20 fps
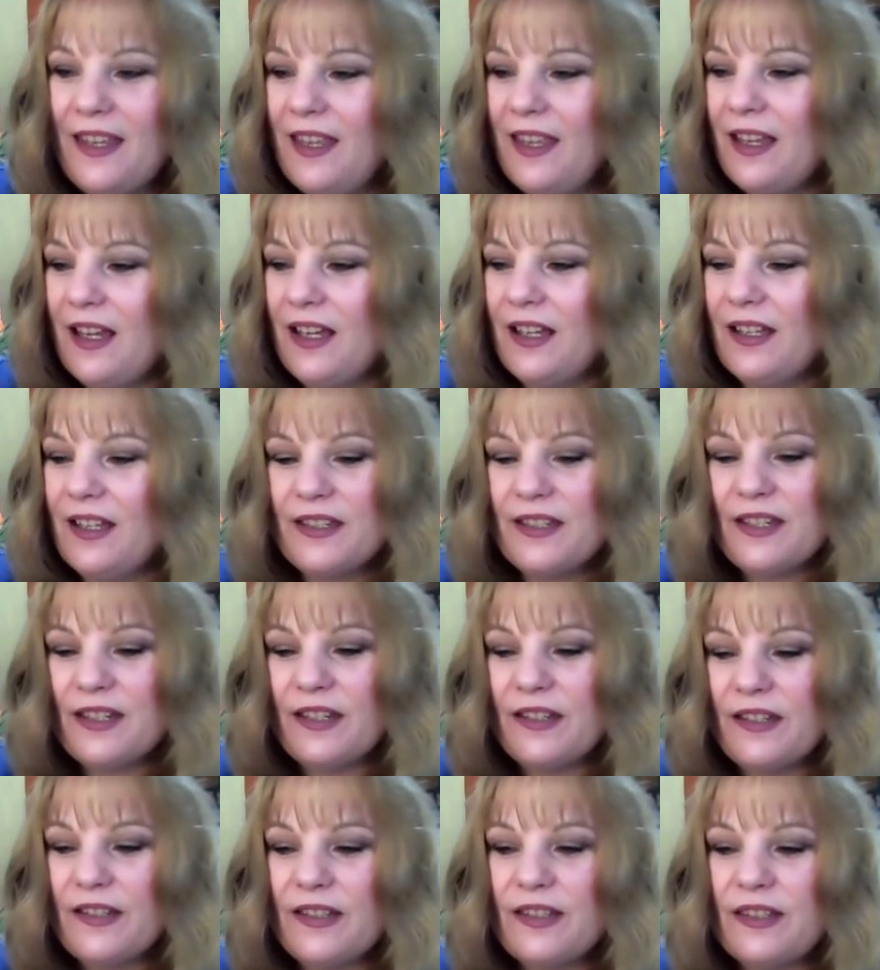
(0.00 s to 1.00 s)
And let's
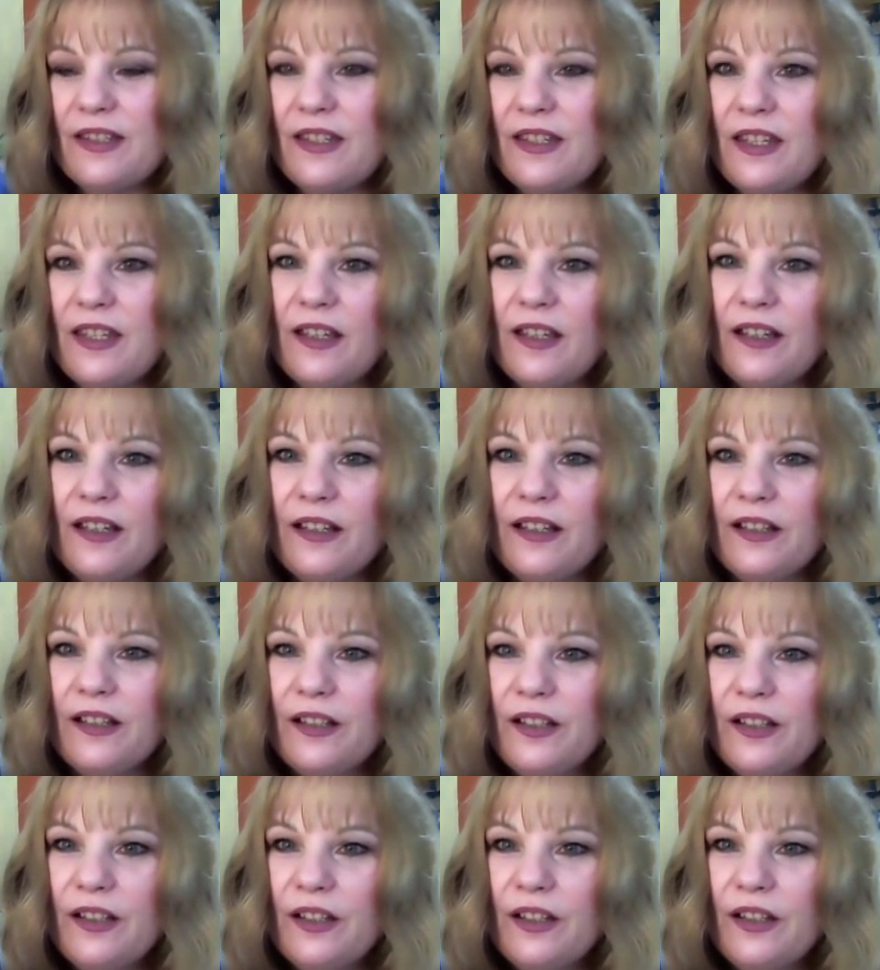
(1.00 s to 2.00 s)
see.
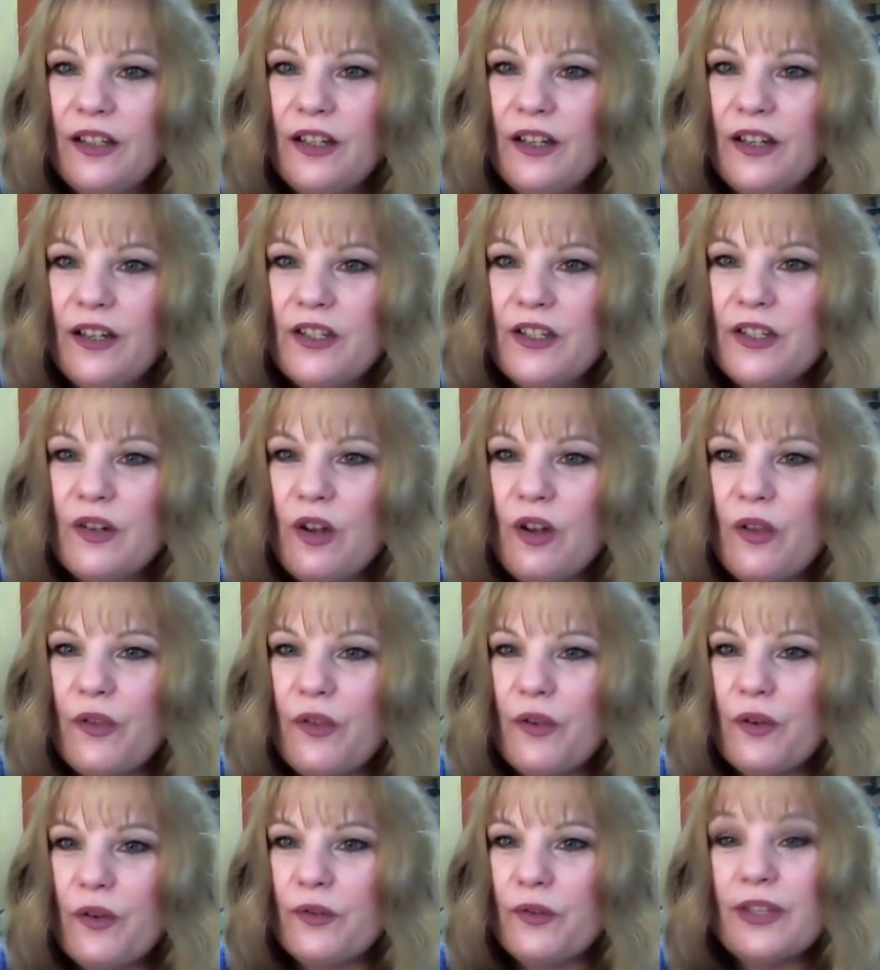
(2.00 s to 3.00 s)
I did
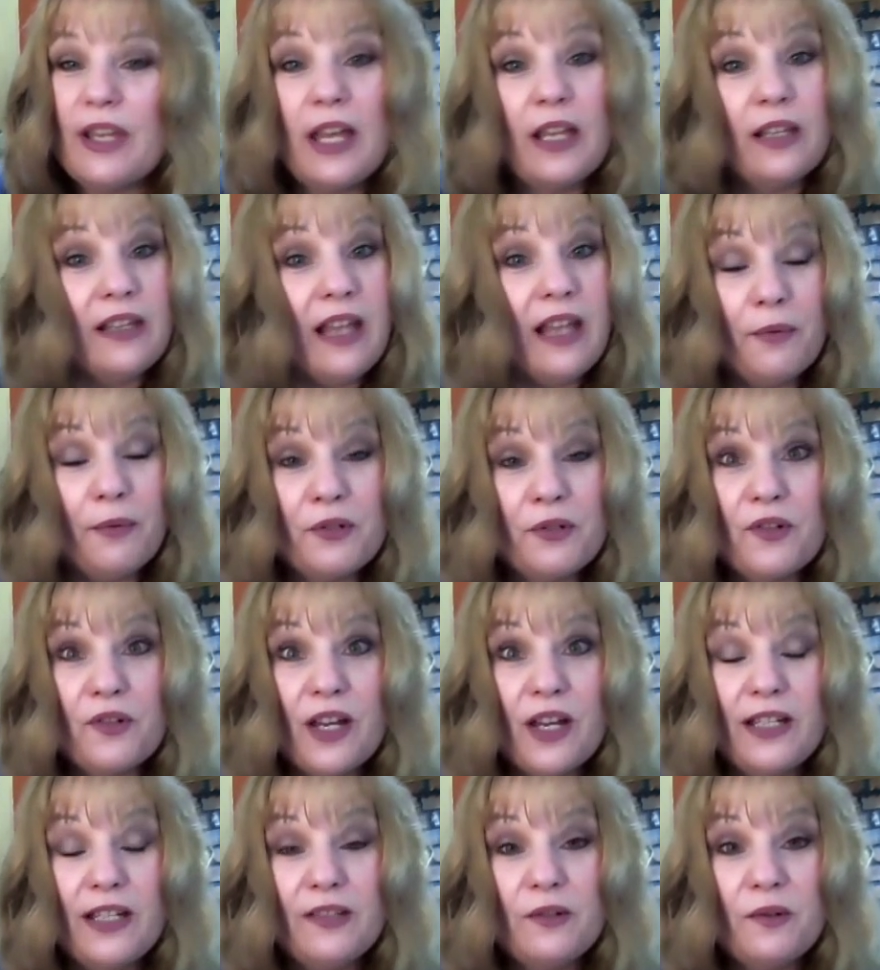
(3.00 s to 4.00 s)
all those.
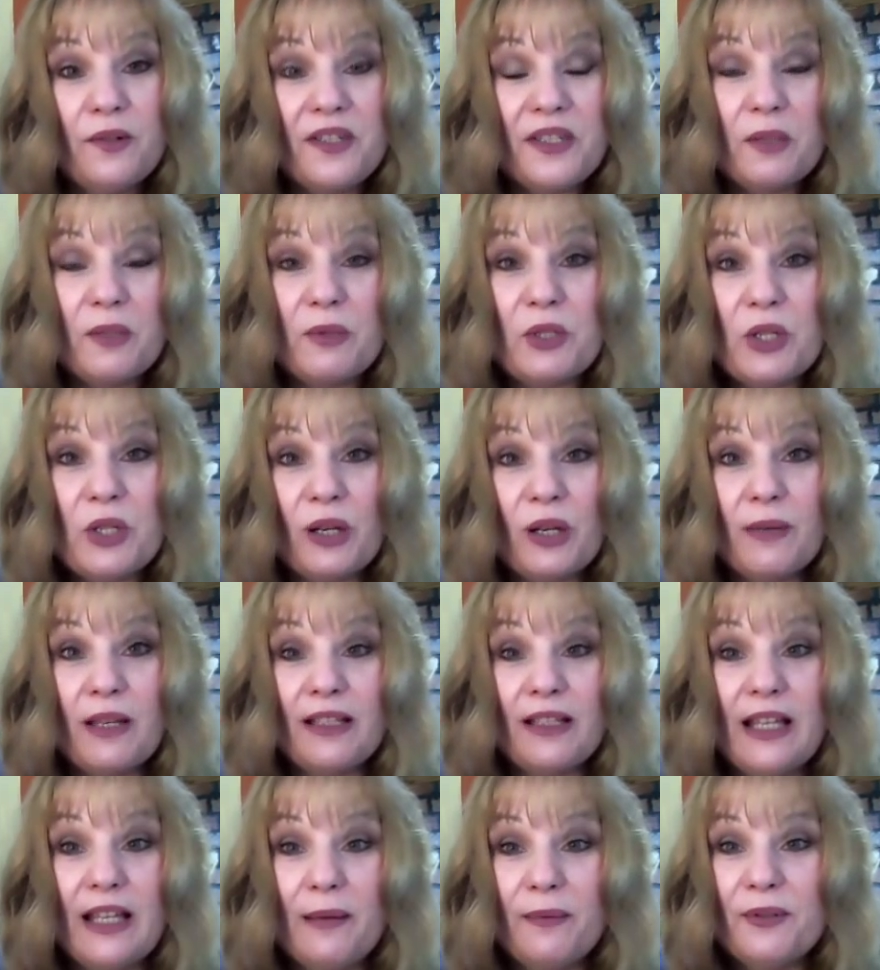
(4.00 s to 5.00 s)
Labradorite. You always hear me talking
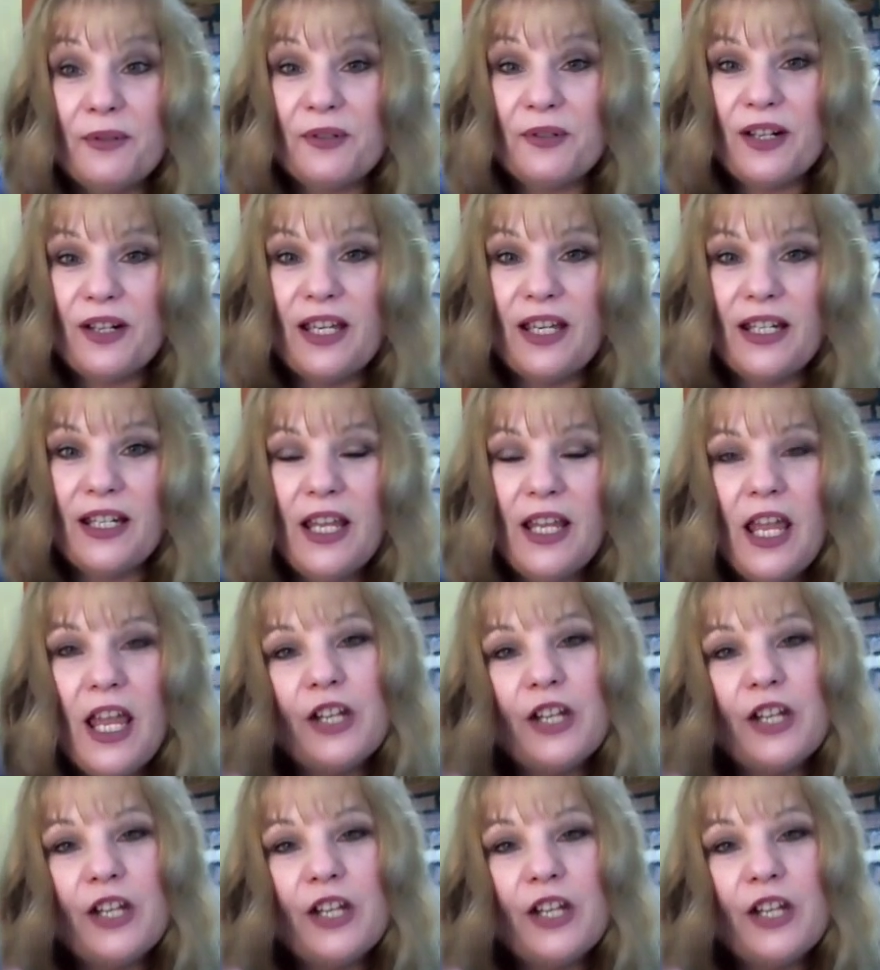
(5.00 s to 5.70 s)
about labradorite.